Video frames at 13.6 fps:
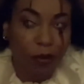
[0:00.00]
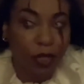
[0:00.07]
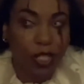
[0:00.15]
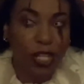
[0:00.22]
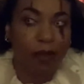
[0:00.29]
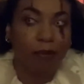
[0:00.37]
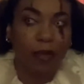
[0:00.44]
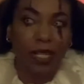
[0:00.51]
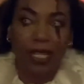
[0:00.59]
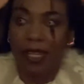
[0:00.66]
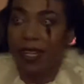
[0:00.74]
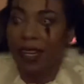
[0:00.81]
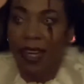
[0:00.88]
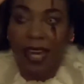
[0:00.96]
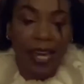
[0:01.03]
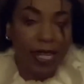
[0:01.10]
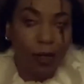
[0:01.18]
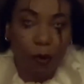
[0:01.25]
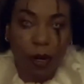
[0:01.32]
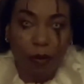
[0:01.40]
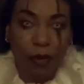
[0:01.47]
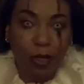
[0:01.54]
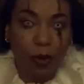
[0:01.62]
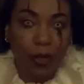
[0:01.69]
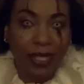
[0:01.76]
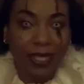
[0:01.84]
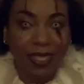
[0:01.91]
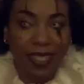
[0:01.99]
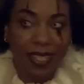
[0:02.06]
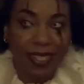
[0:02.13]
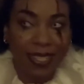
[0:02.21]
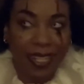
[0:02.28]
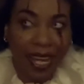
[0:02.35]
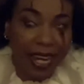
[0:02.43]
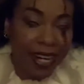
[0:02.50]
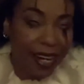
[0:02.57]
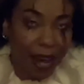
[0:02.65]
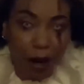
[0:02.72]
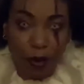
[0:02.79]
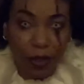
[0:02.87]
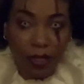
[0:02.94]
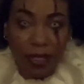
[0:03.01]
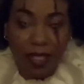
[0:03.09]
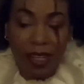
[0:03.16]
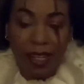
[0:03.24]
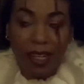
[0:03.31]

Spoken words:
Which can be anywhere between 6 to 8 hours.